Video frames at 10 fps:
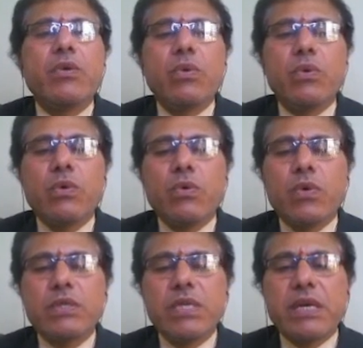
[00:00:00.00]
To
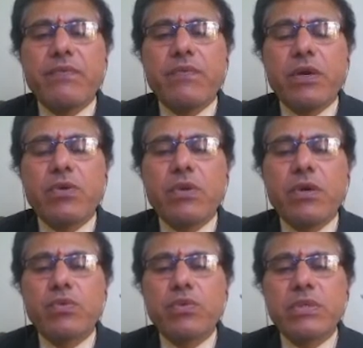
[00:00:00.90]
one side of
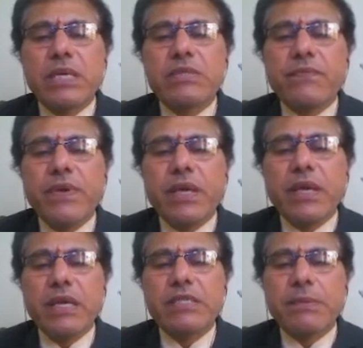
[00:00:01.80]
two sides of
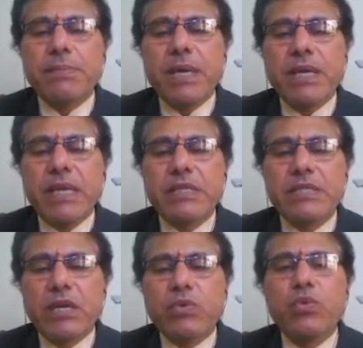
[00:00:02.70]
a gazette plate, like
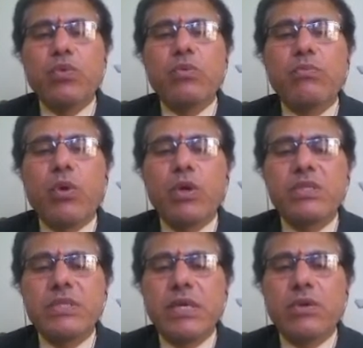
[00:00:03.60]
said, two
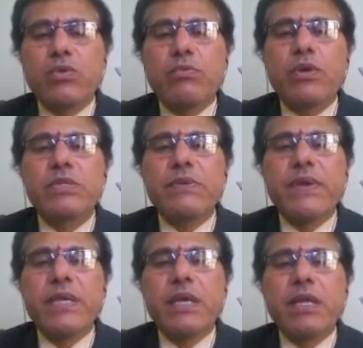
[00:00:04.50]
bolts here,
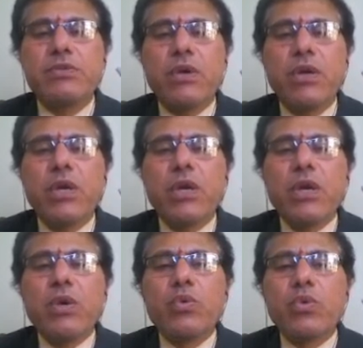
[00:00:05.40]
even here also
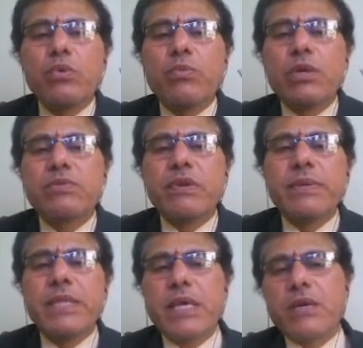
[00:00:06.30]
two bolts
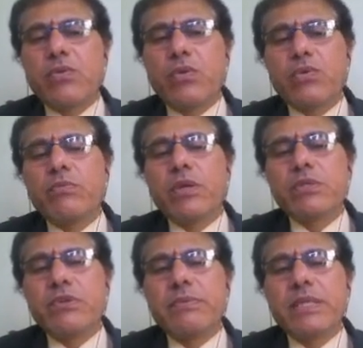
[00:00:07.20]
will be there.
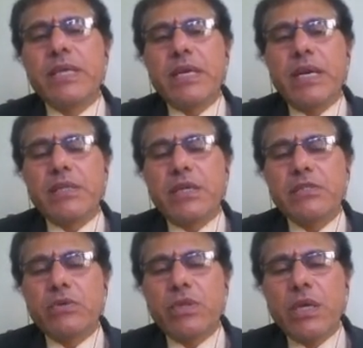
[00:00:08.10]

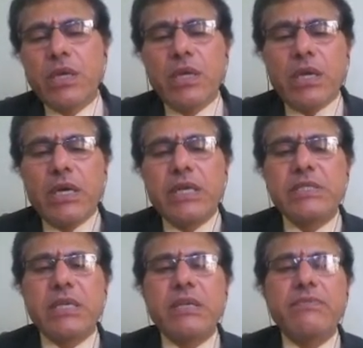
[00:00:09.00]
That is the
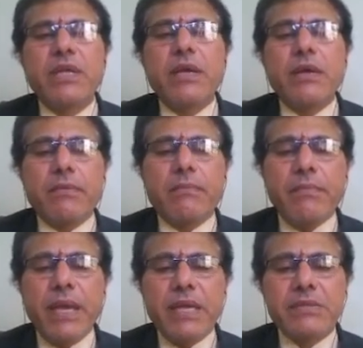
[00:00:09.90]
design of the
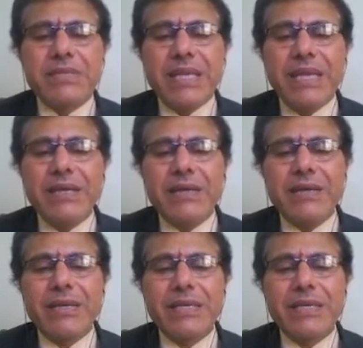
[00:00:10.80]
main sling.